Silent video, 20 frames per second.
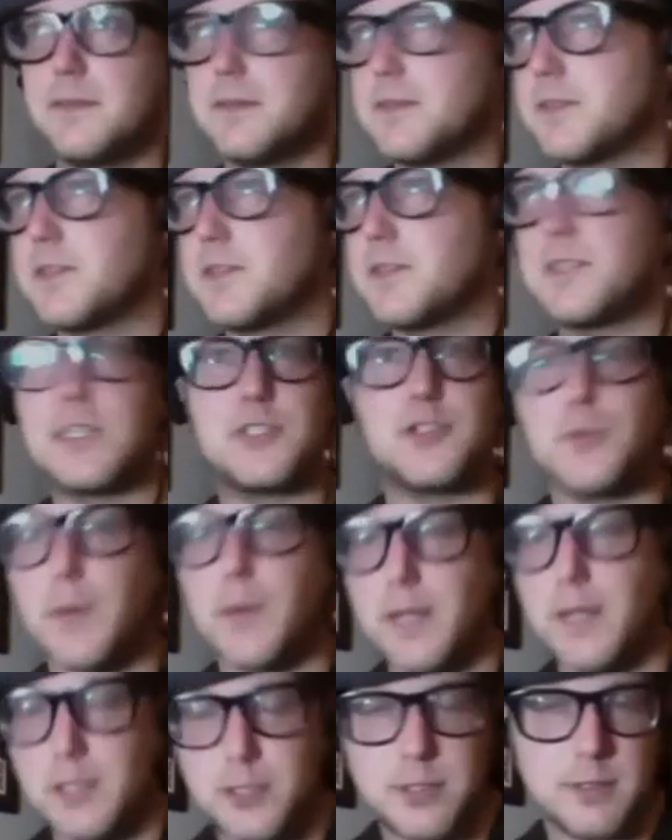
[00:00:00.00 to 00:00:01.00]

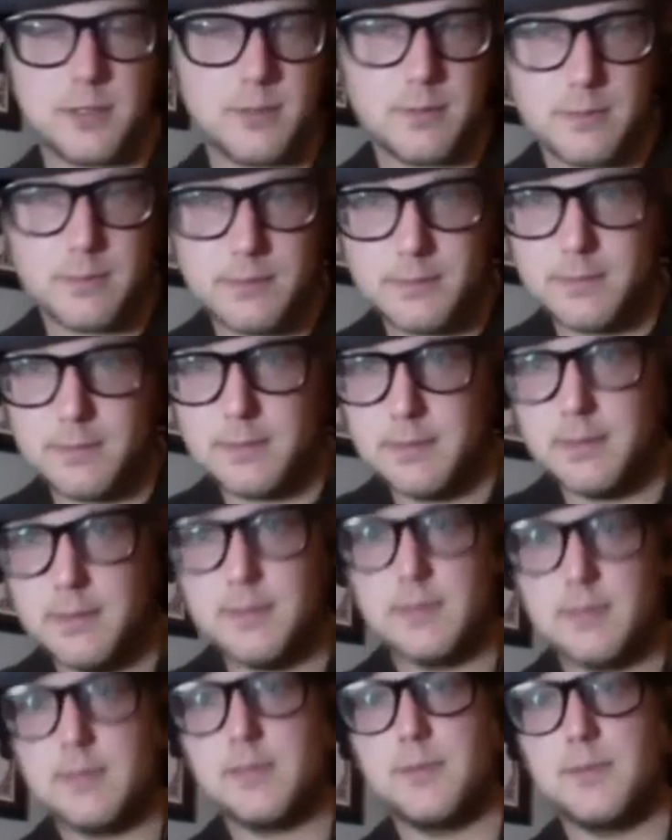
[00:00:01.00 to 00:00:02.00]
situation,
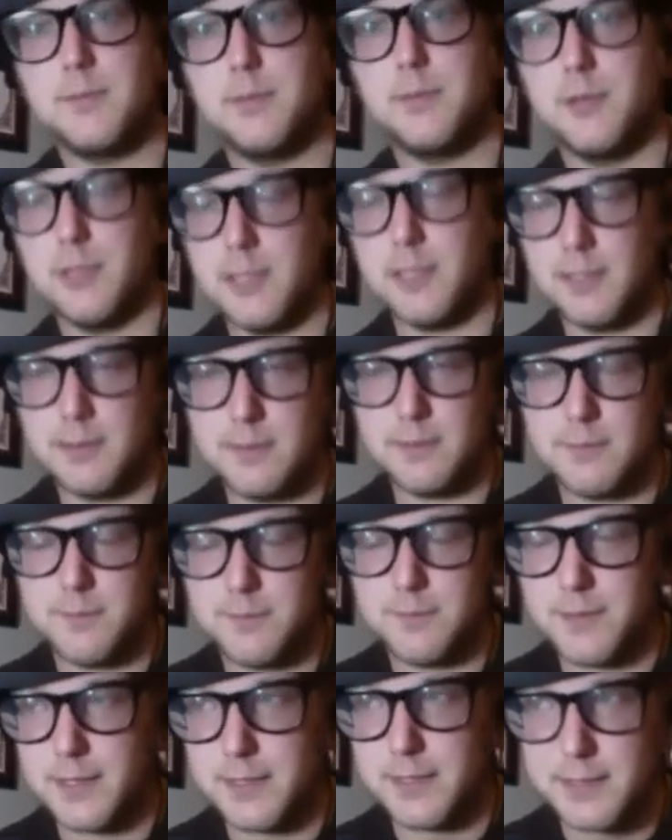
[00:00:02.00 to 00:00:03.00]
to put it
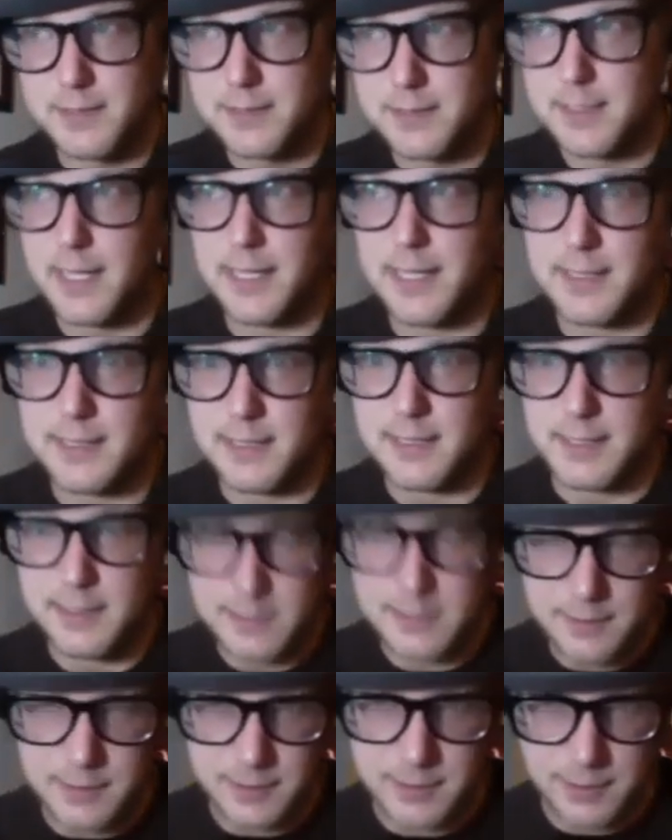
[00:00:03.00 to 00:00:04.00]
very lightly,
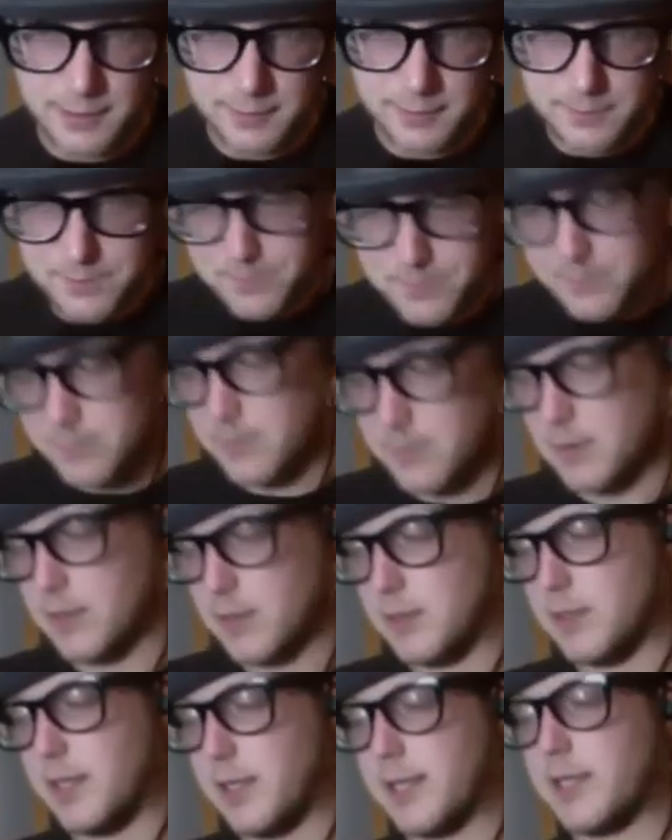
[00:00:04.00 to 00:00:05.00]
you know?
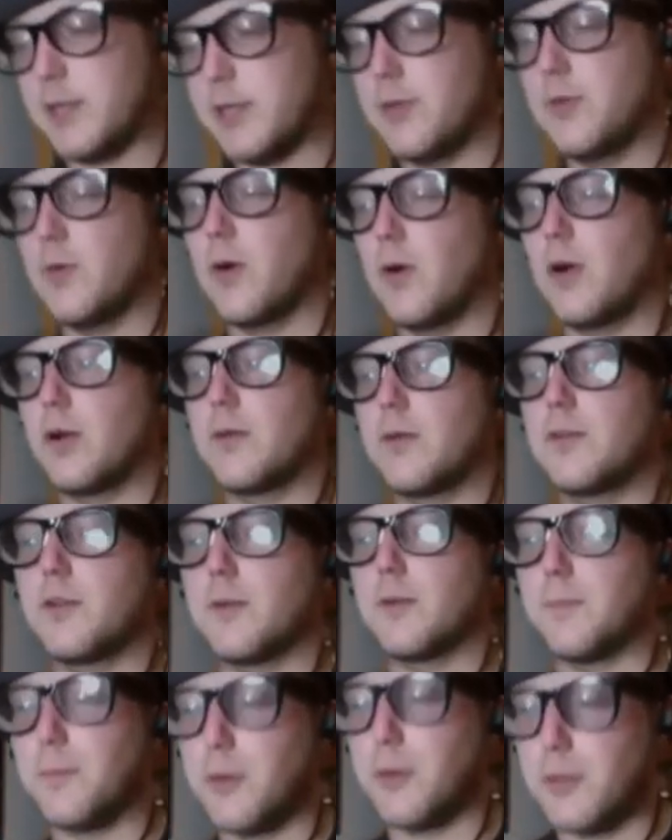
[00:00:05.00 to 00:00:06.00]
Like
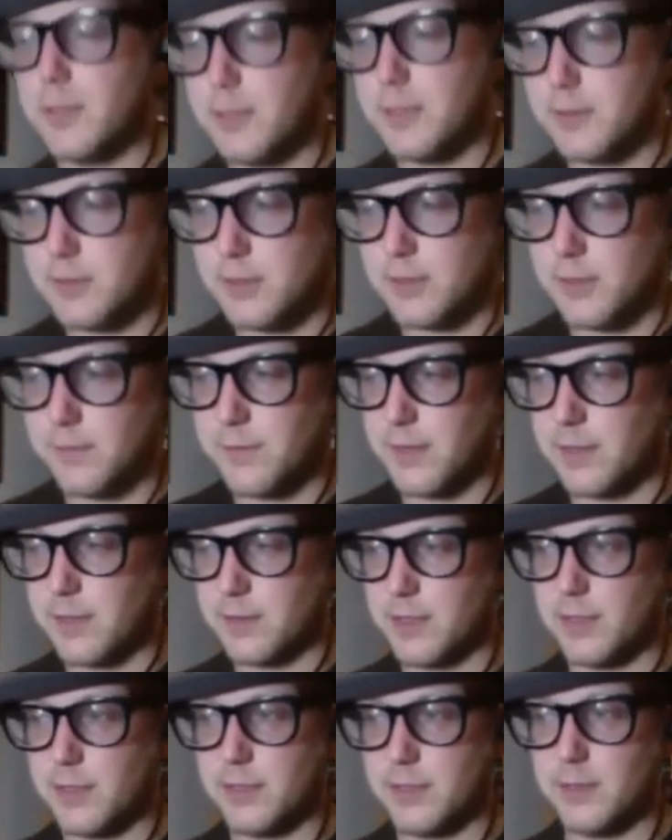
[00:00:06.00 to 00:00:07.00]
you're putting yourself
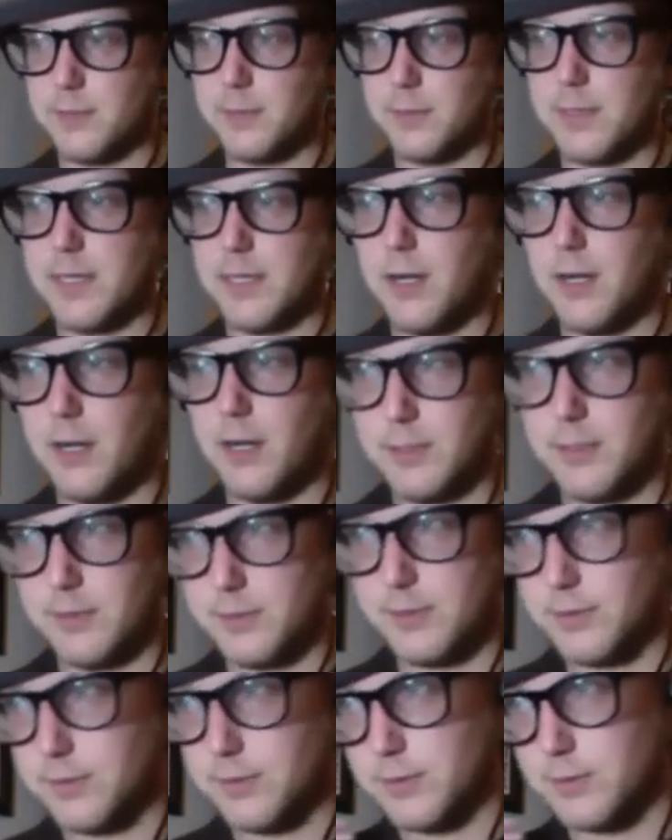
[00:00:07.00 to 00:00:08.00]
out there. You're being
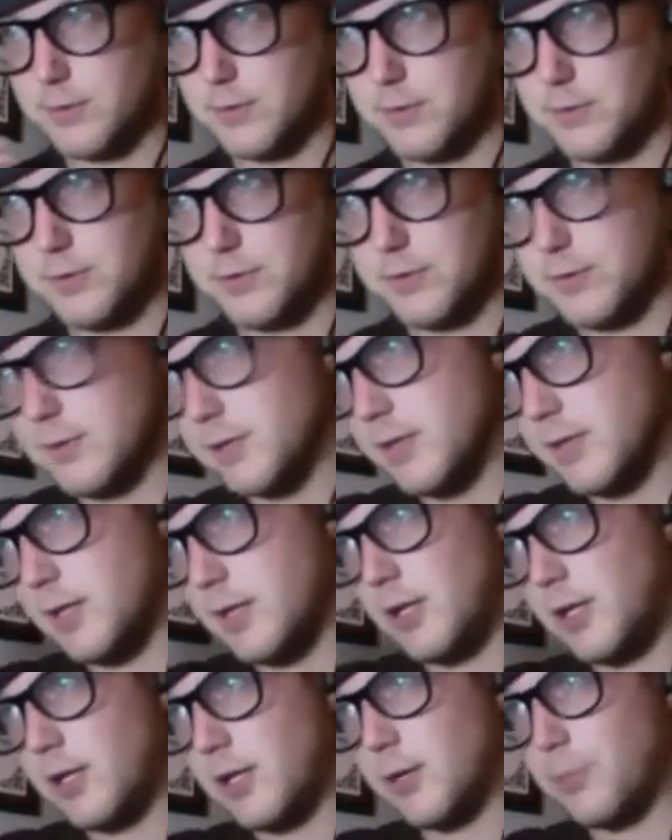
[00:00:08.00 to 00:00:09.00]
honest. You're
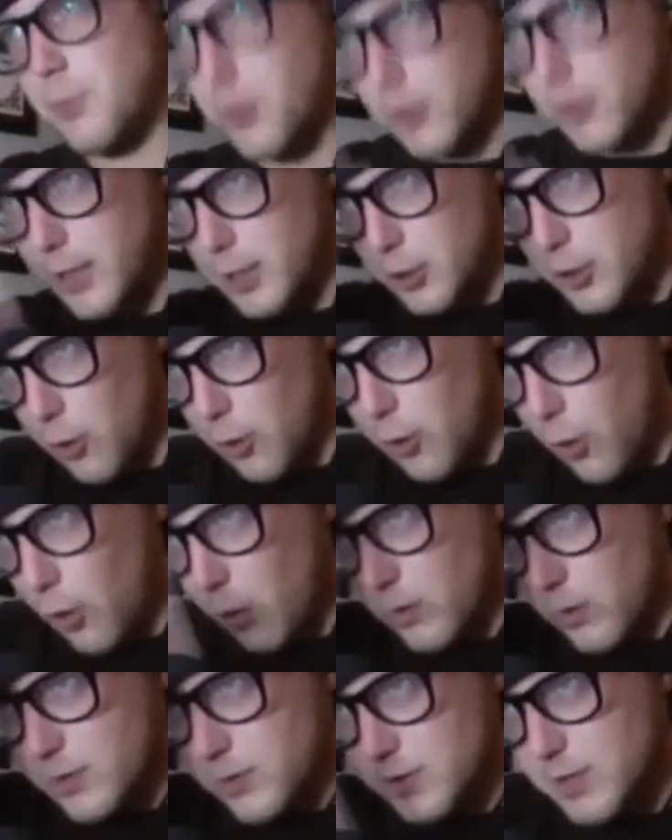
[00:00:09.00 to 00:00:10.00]
putting
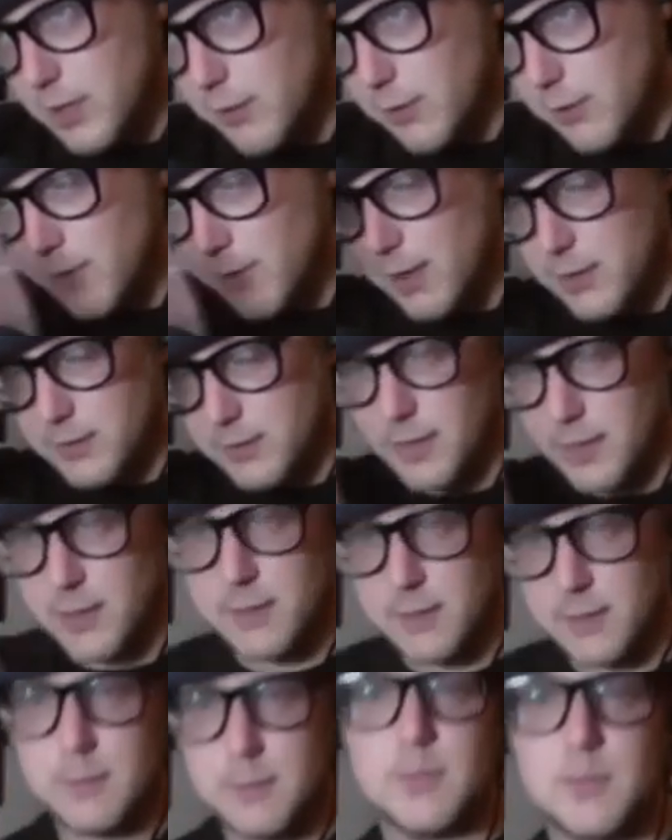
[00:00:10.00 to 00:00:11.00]
yourself out
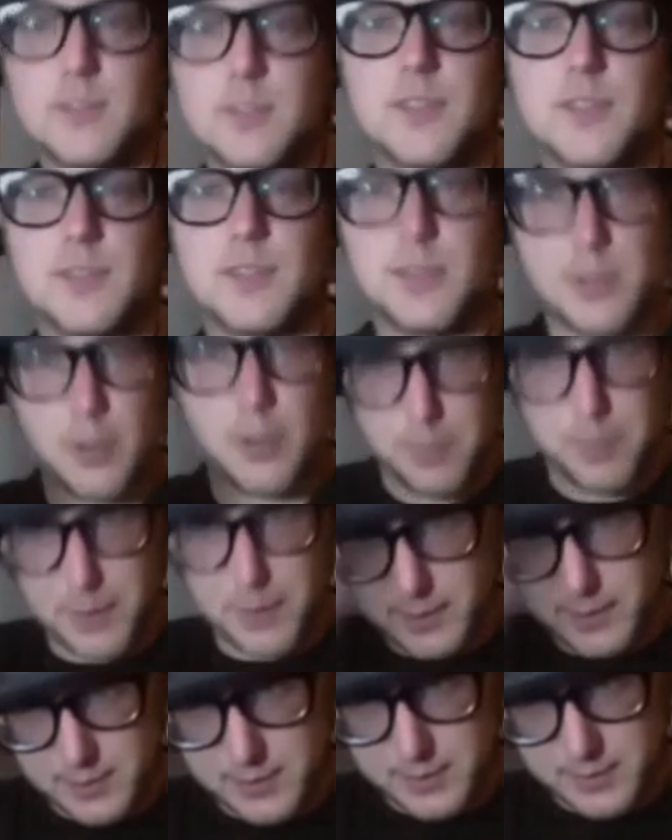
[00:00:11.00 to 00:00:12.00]
there, which is so
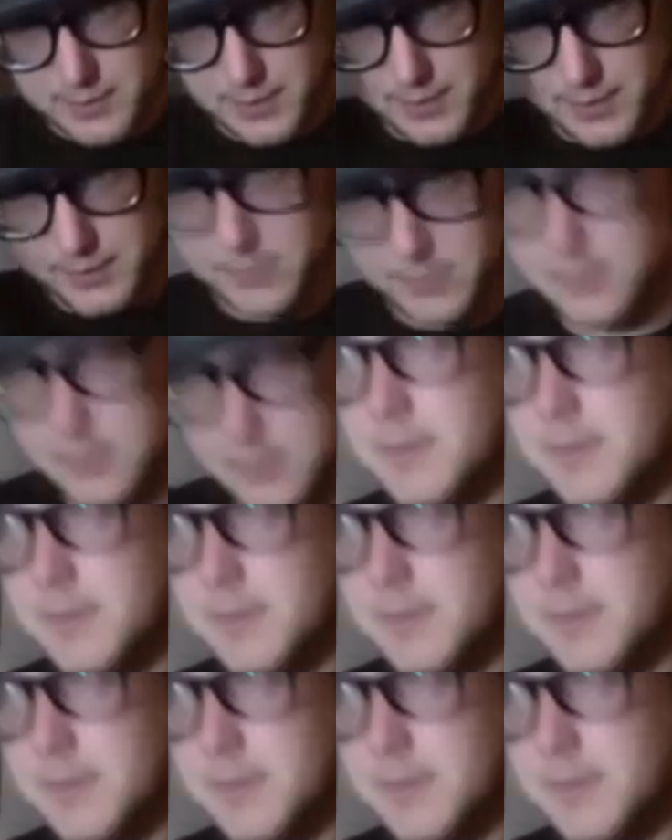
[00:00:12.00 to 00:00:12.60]
big these days.